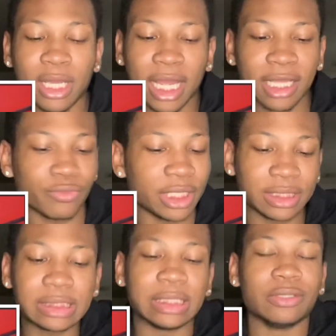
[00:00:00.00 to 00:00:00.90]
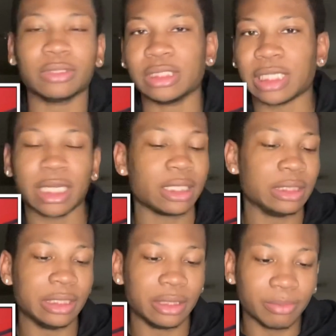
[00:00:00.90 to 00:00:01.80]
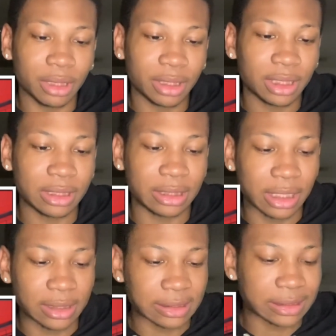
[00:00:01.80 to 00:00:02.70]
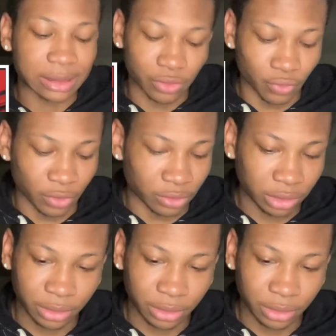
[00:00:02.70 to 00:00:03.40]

either way, it's still good how they did it. But other than that, let's continue on.